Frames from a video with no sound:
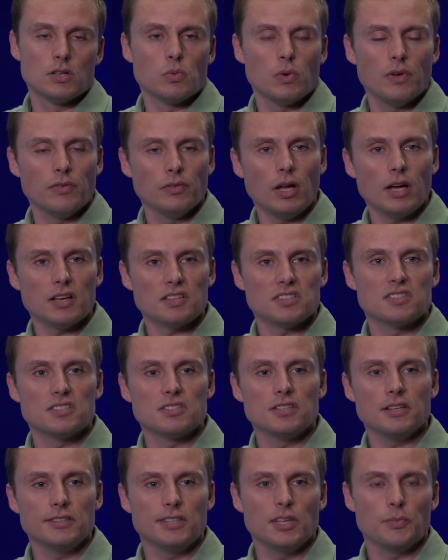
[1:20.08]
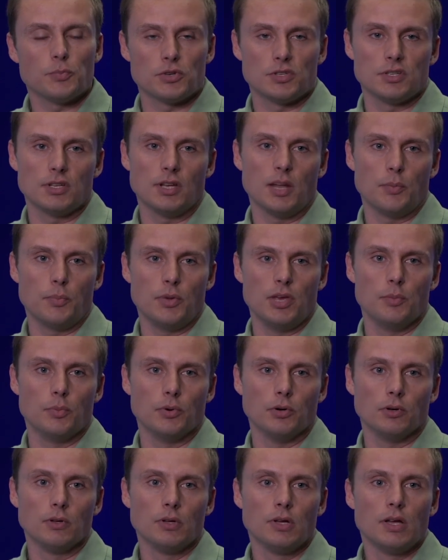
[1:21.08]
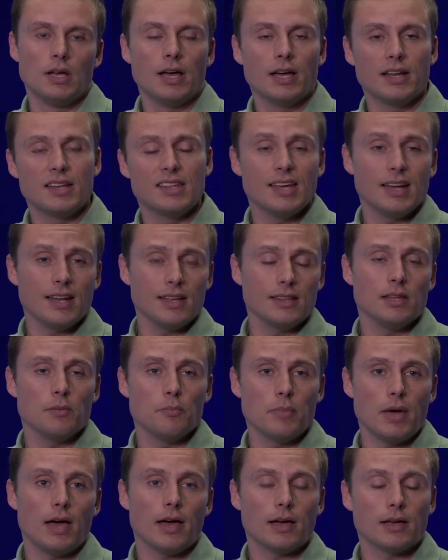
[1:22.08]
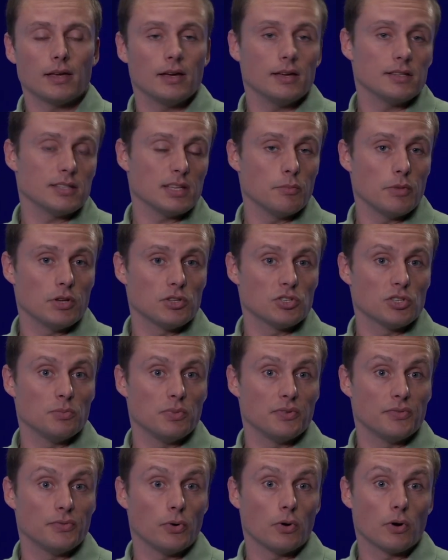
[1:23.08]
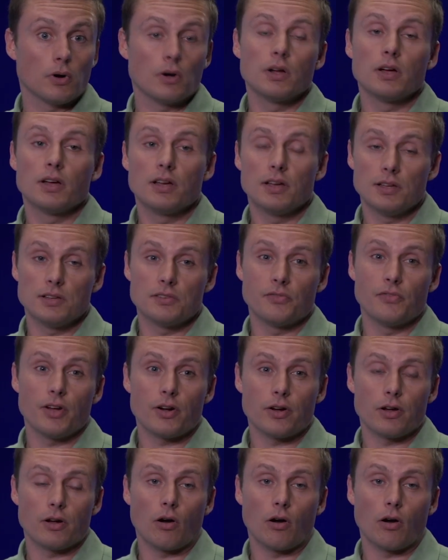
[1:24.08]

We've lost sixty percent of people, and getting them back, as I mentioned before, is very